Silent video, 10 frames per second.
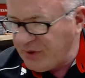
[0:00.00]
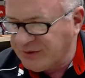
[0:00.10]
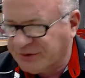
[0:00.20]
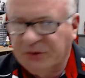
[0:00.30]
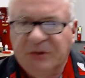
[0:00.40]

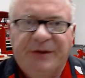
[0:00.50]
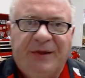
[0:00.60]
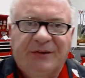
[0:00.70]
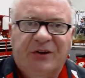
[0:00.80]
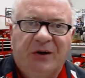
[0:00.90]
So don't let
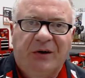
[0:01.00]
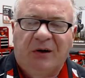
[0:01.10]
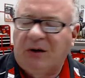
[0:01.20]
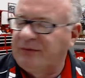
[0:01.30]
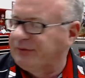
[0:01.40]
that scare you
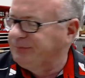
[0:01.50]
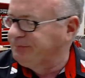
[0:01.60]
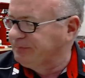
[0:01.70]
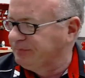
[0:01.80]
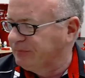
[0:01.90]
off
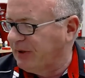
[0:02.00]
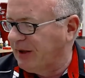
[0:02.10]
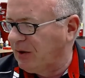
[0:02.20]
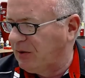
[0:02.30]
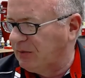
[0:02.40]

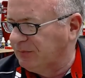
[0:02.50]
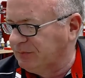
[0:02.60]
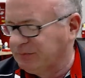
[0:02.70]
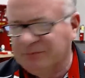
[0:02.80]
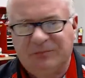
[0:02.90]
at all.
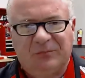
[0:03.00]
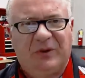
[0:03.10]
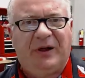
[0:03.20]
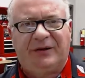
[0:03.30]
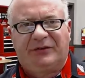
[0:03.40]

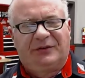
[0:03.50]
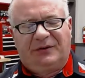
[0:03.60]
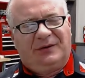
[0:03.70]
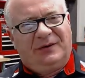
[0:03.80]
Plus,